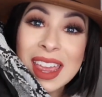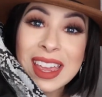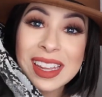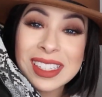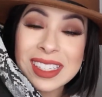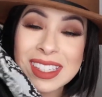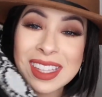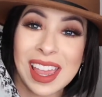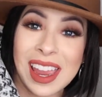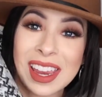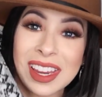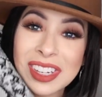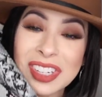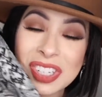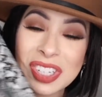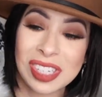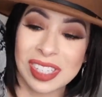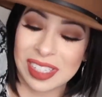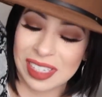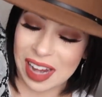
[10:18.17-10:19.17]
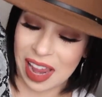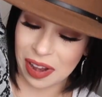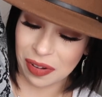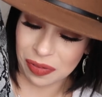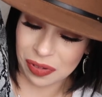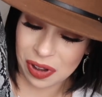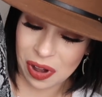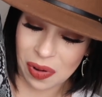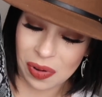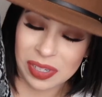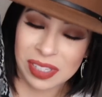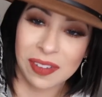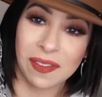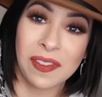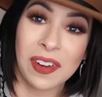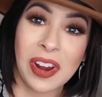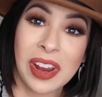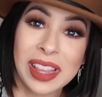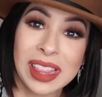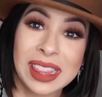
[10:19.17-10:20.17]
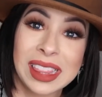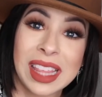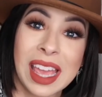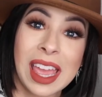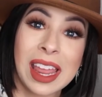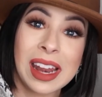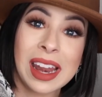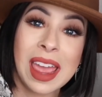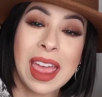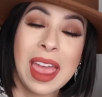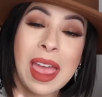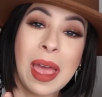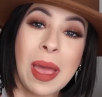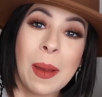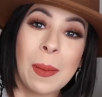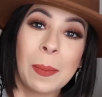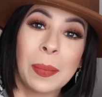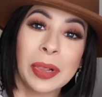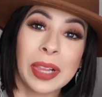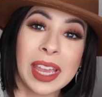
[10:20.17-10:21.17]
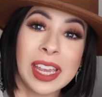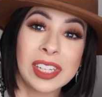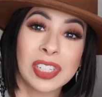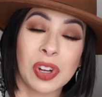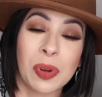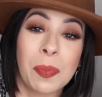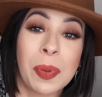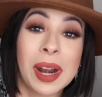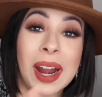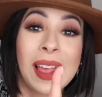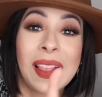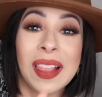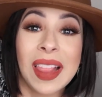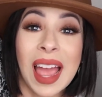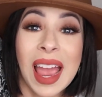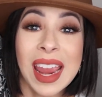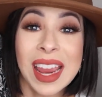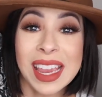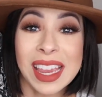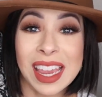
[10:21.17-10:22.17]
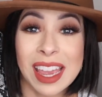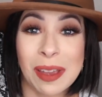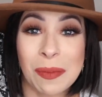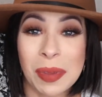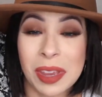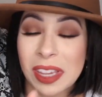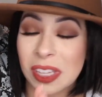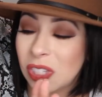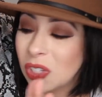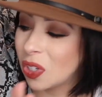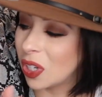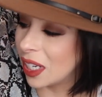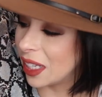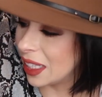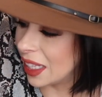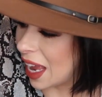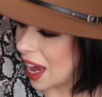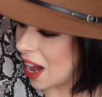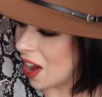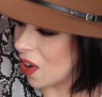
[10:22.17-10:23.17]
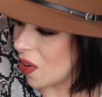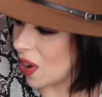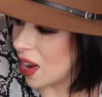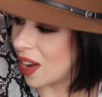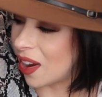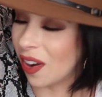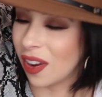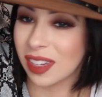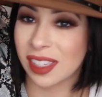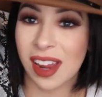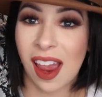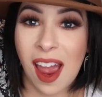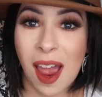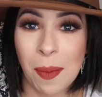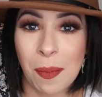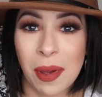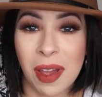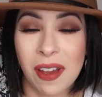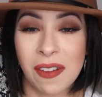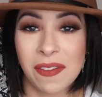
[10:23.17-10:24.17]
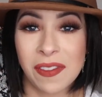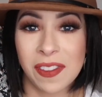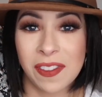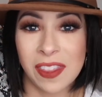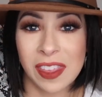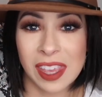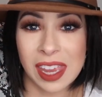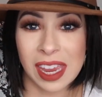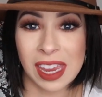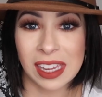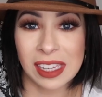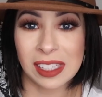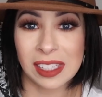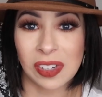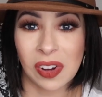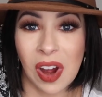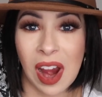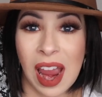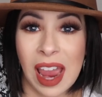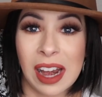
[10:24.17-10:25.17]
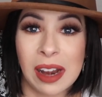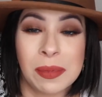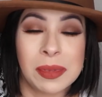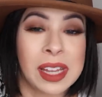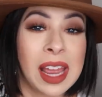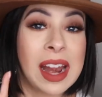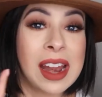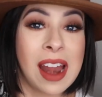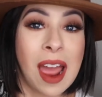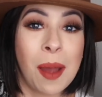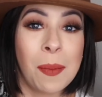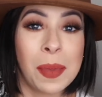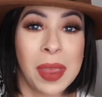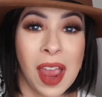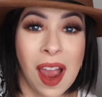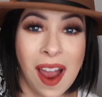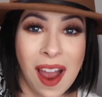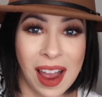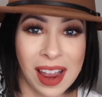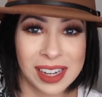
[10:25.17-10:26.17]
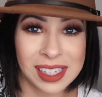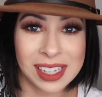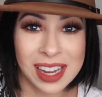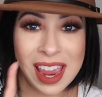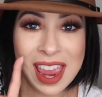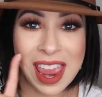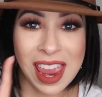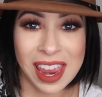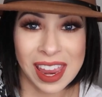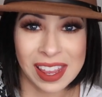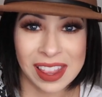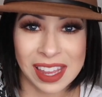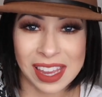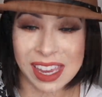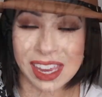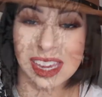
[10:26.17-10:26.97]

It's like just, I don't know, it's a very thin blazer, but I like it because you can layer it on top of things or items and not be hot in the